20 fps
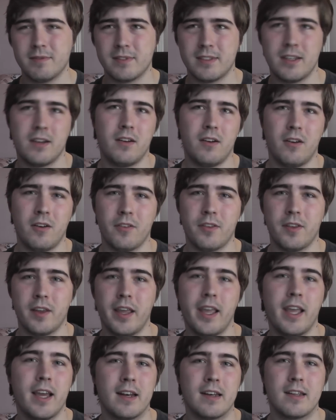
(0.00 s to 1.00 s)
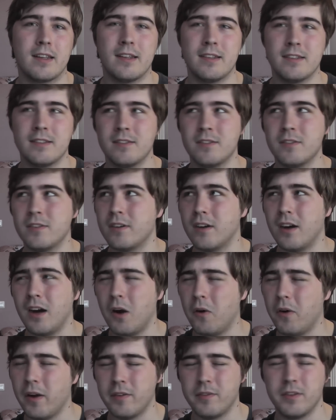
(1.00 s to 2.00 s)
the author Ergen, or
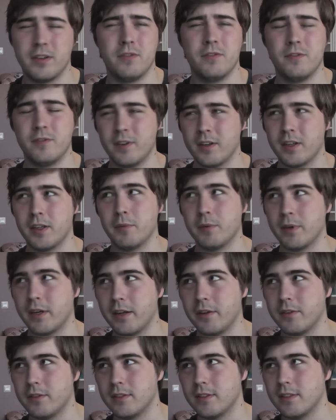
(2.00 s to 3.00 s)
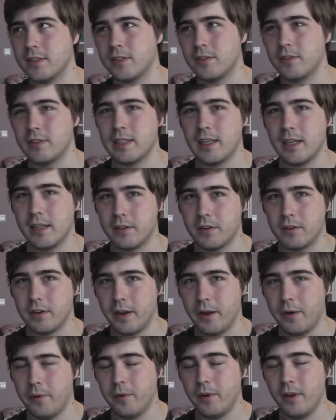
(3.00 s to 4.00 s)
however the fuck you pronounce it, seriously, I don't
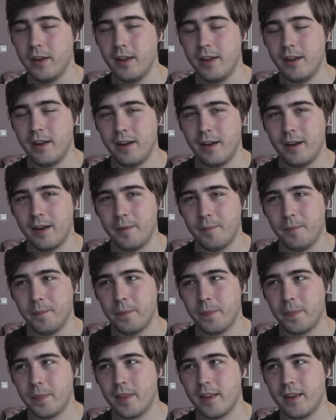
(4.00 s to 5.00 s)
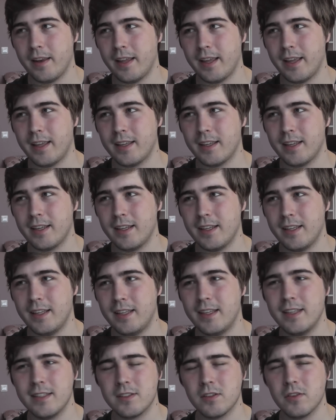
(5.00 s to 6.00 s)
know. Like,
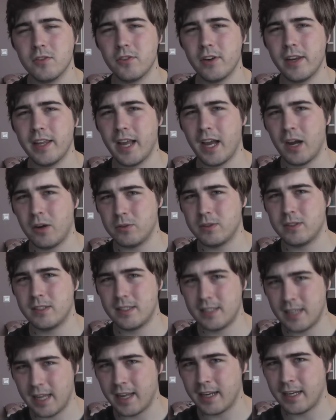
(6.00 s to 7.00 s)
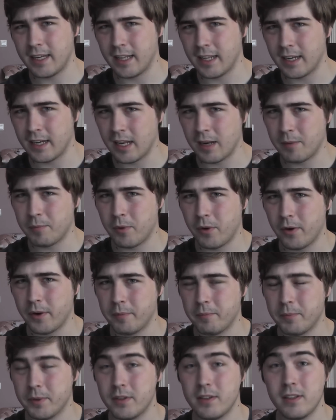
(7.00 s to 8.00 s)
he's not really outstanding in that
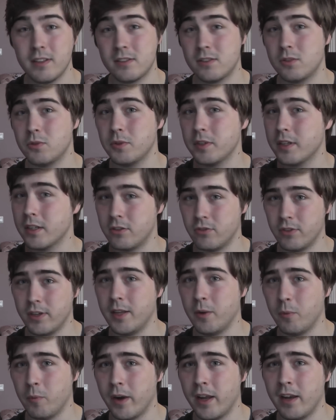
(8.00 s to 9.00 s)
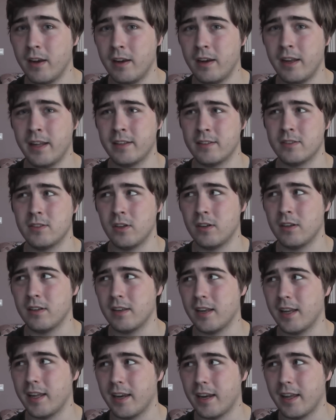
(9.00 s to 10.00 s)
point, but he's doing it really well and
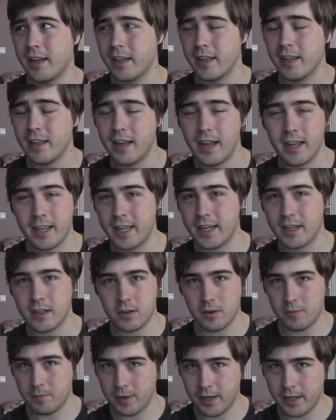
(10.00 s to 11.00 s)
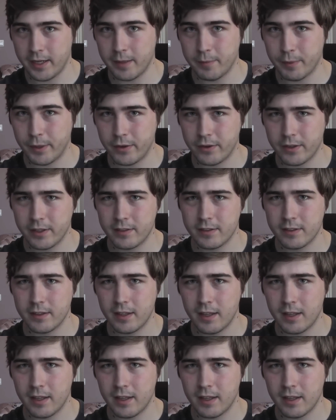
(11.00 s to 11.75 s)
solidly. Like, I can't complain about it.